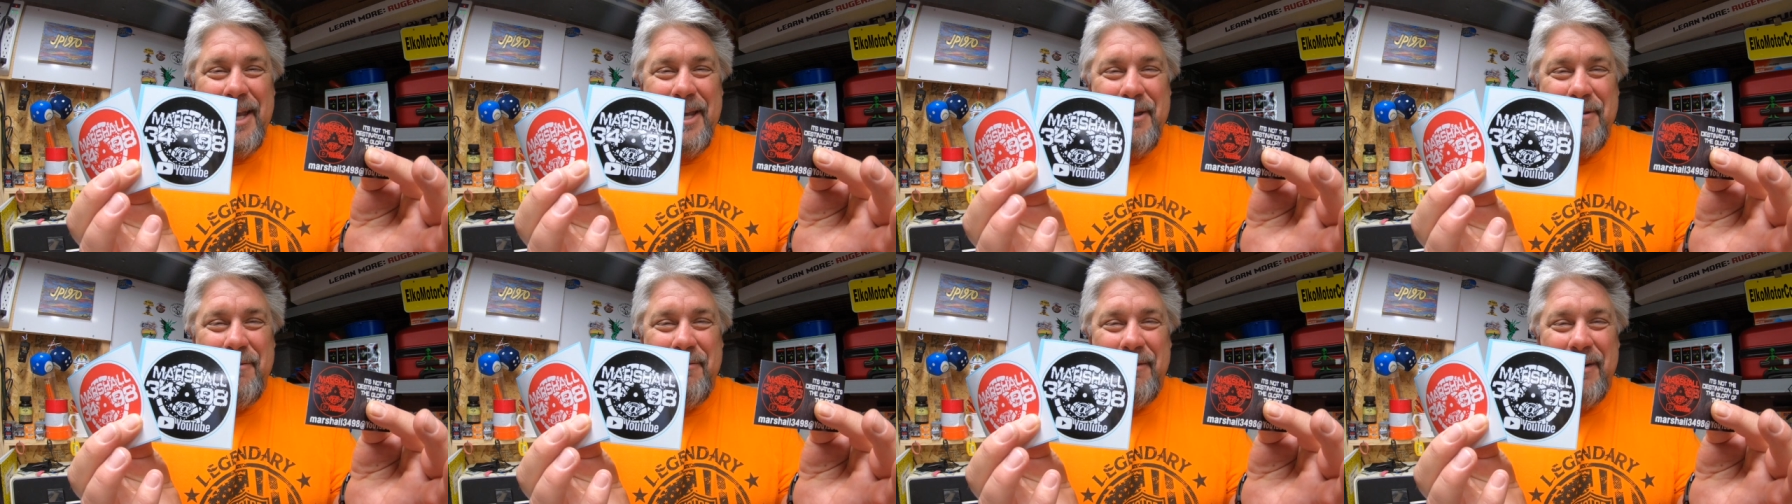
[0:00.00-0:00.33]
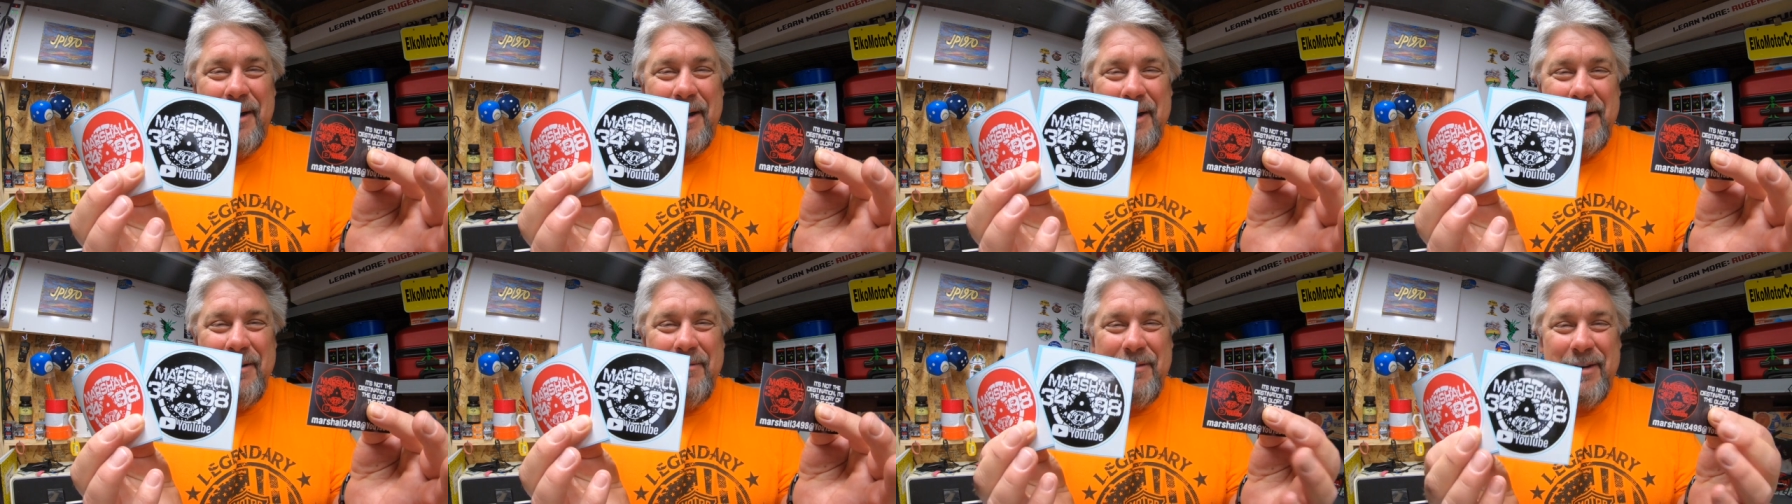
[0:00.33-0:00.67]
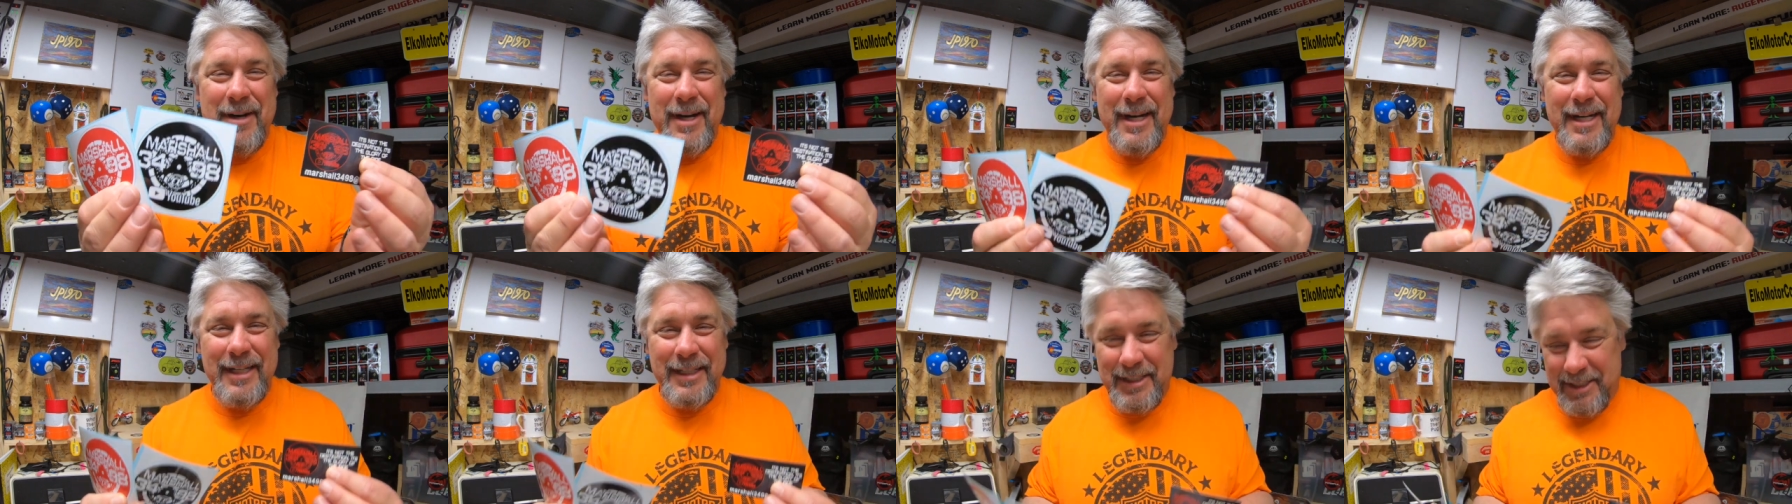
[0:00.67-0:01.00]
you very
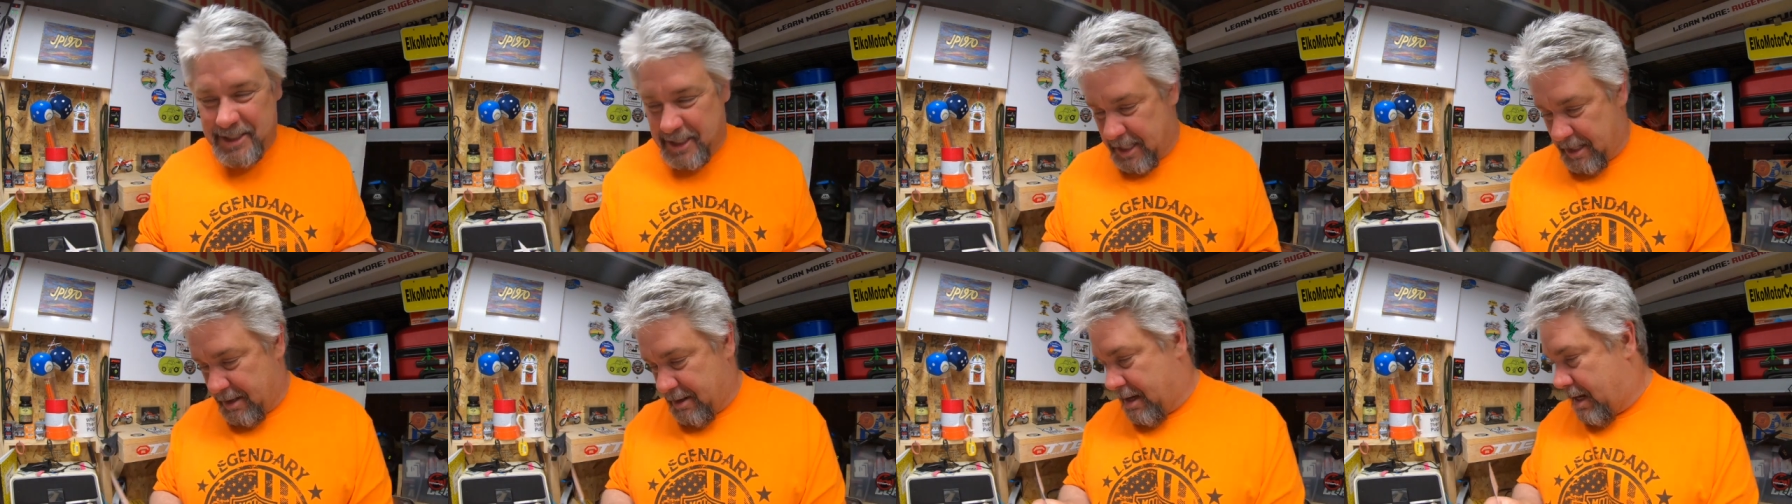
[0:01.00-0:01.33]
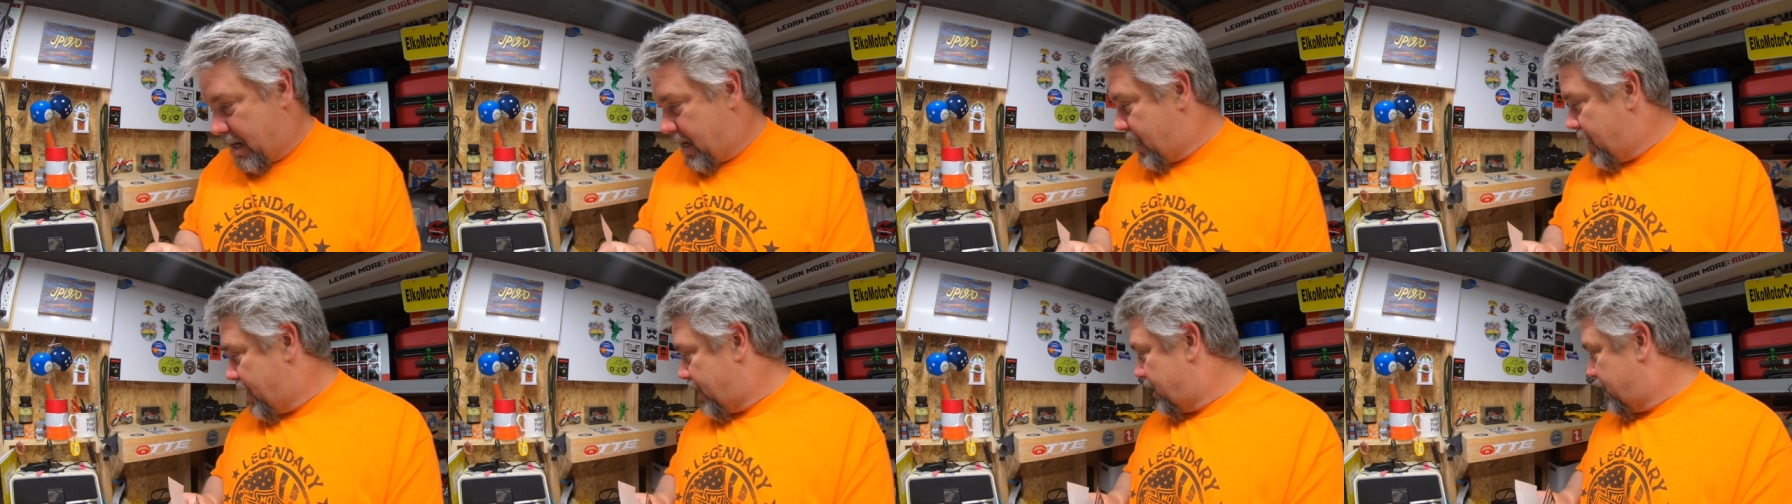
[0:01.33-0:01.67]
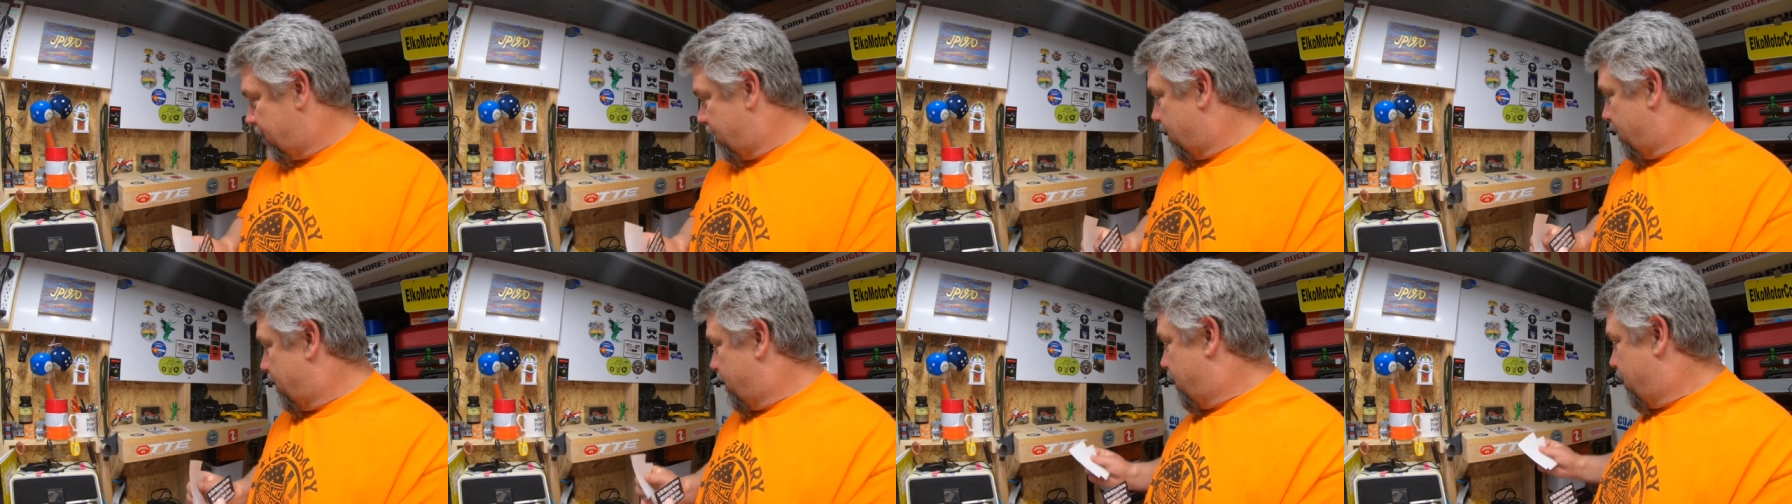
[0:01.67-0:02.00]
much. All right.
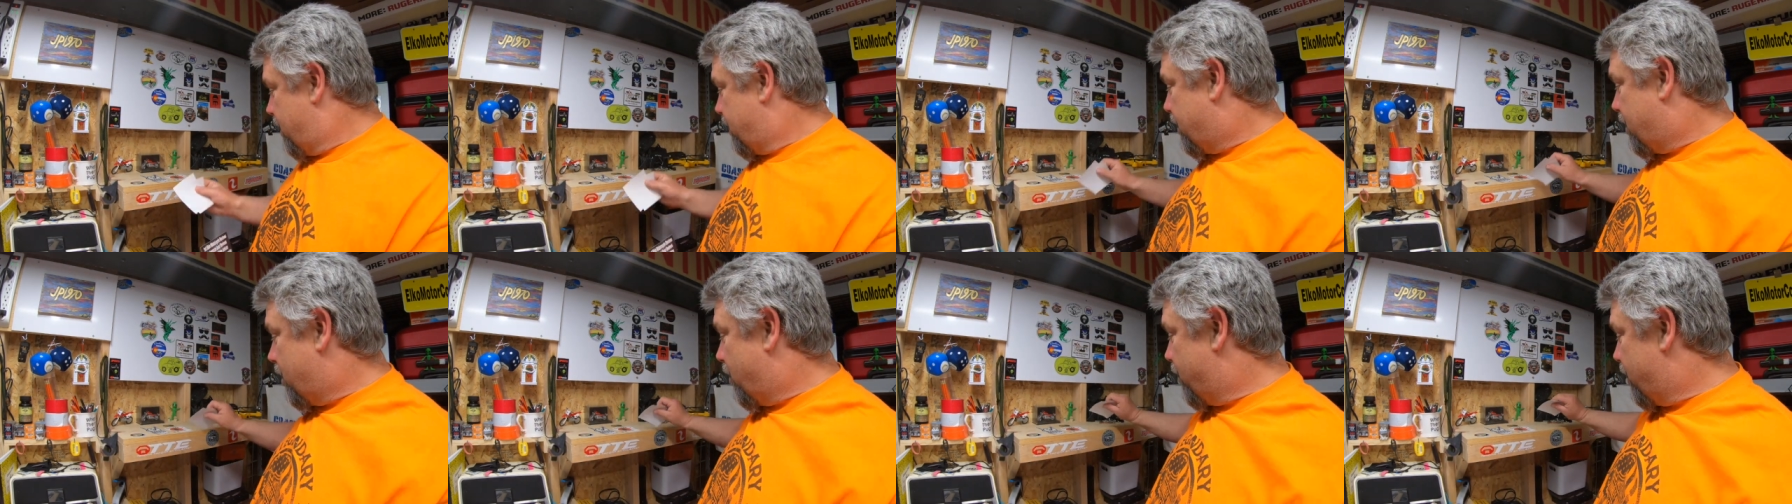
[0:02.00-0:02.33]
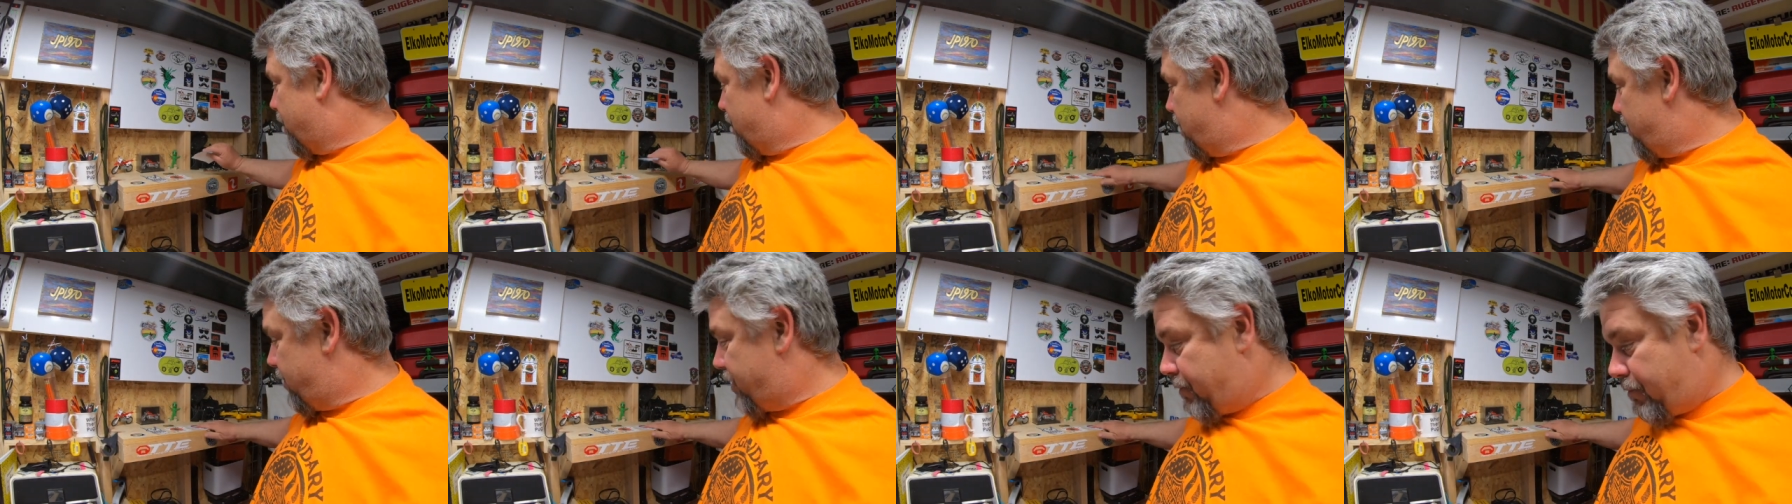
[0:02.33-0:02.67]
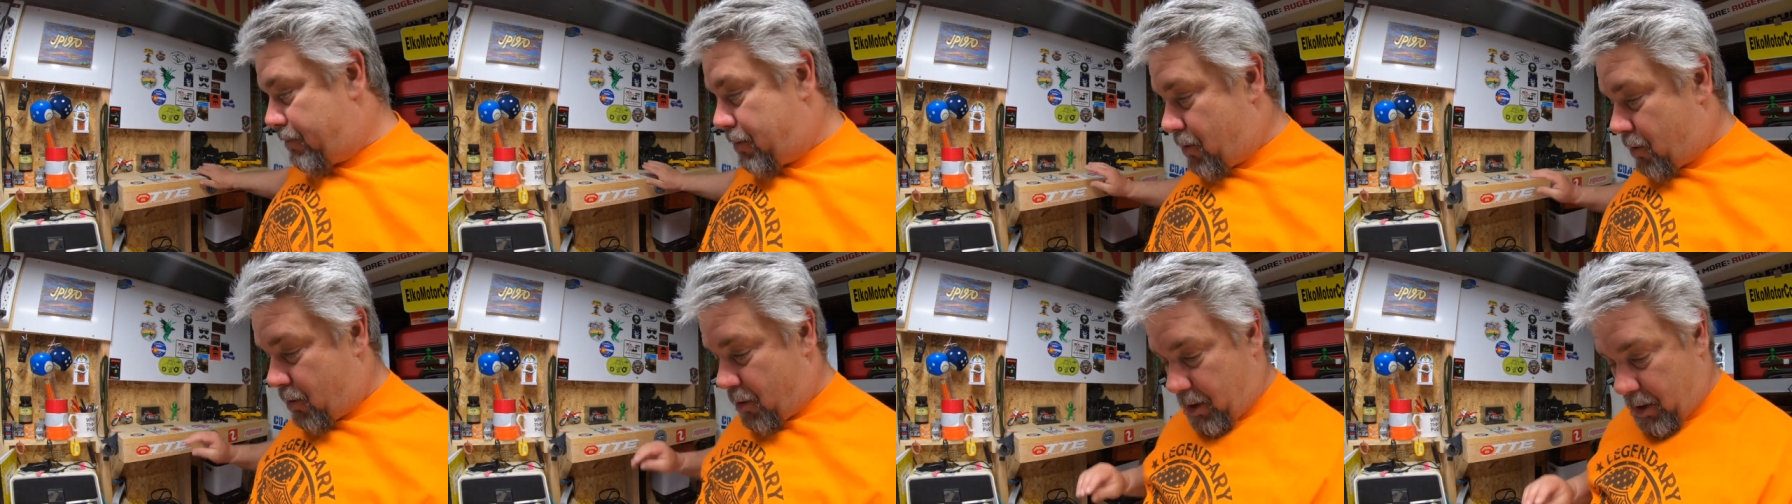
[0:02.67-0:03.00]
Going on the
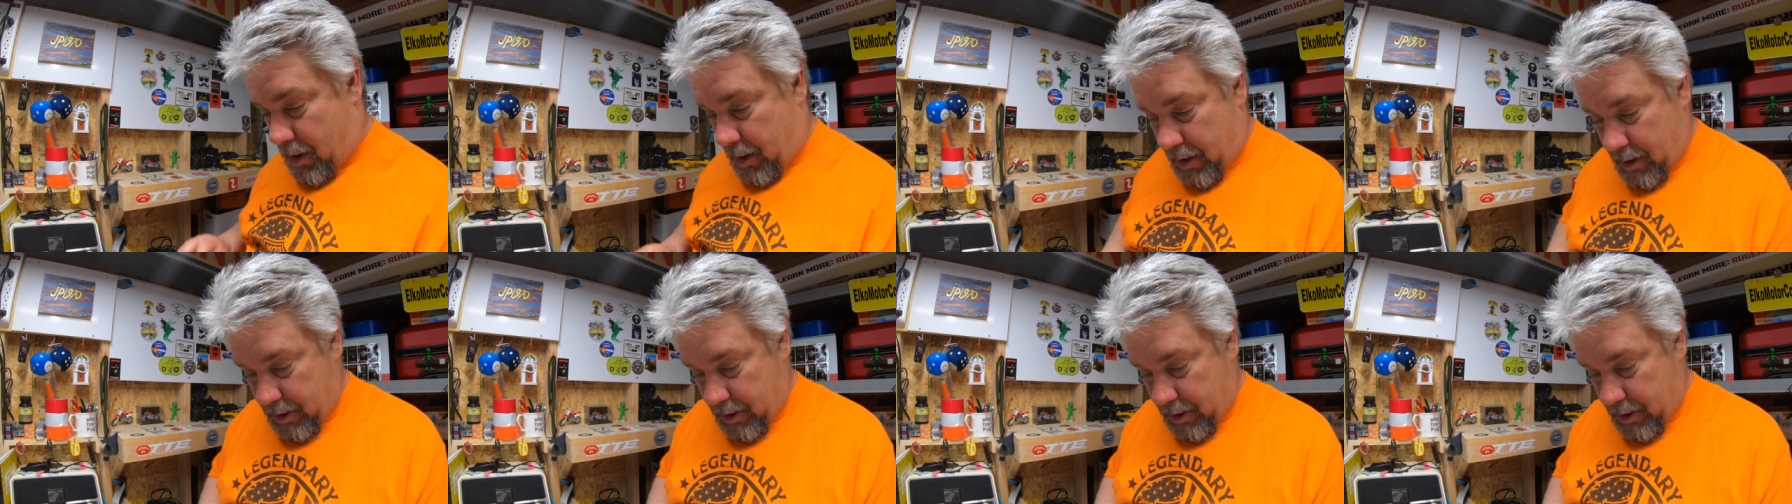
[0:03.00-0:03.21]
board.